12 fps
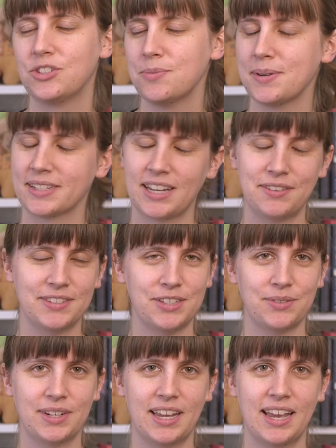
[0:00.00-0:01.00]
super excited for this
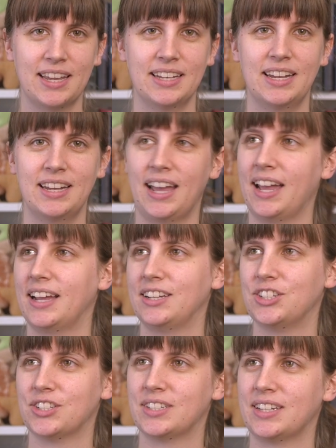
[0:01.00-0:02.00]
one again. I
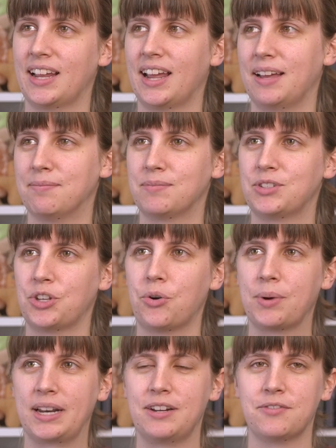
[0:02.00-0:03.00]
just am so
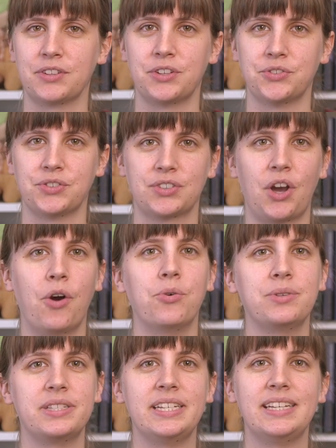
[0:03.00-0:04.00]
ready for those
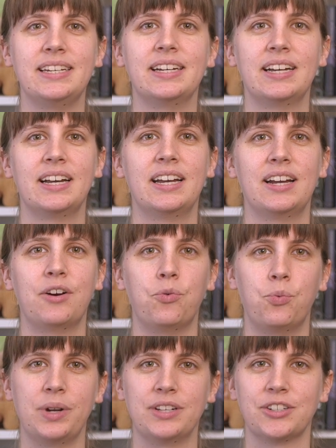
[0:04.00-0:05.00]
cozy
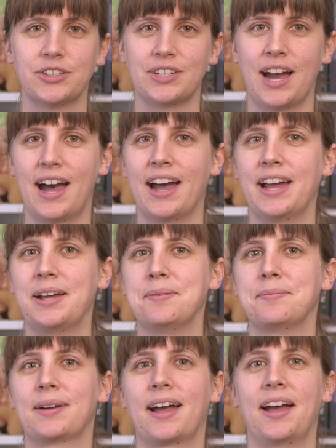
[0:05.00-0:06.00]

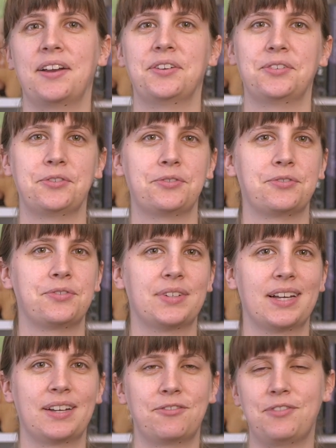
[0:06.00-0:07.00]
wintertime kind of
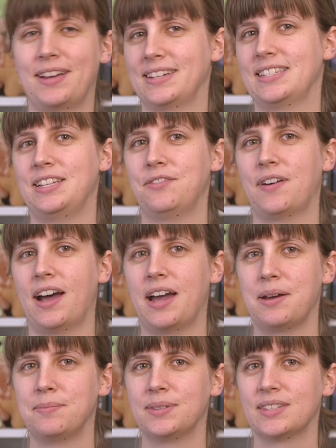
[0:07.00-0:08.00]
fantasy
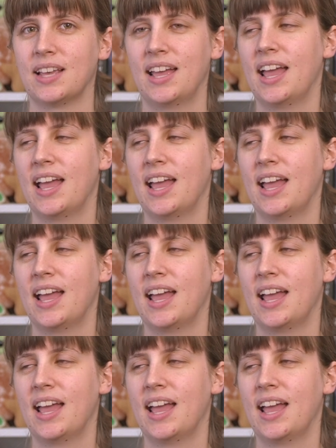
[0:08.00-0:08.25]
vibes.